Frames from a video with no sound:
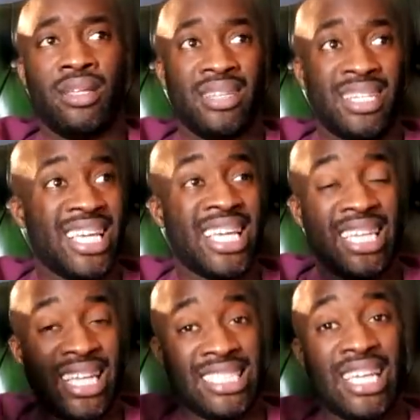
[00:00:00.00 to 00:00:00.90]
They're taking
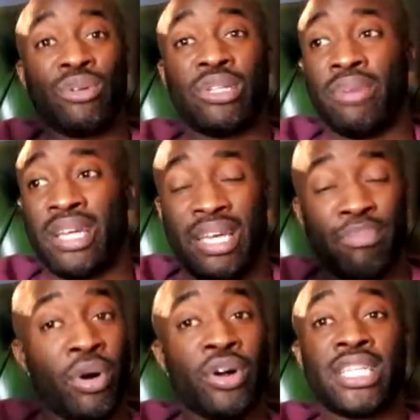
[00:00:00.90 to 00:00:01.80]
that Saudi money
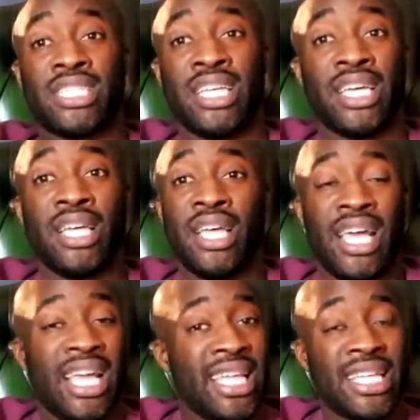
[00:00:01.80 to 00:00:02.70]
and pocketing it.
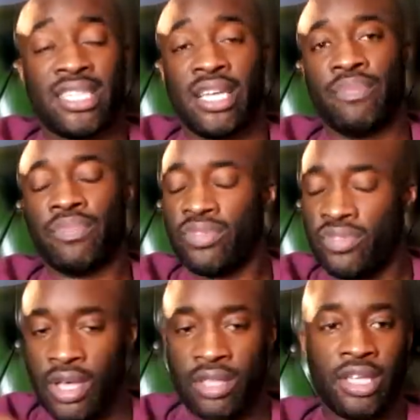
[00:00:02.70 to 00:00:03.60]
And that's it.
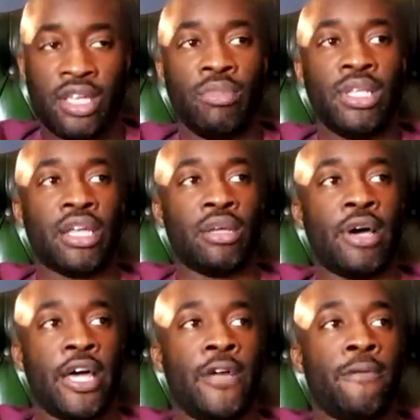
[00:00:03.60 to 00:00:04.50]
Nothing can be done
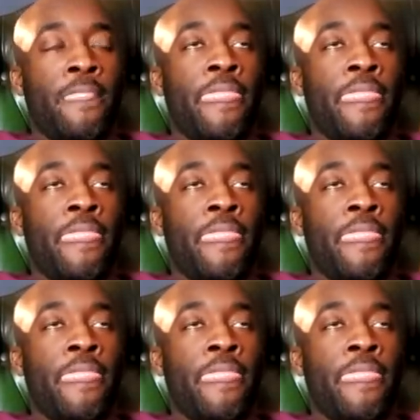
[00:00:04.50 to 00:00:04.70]
about it.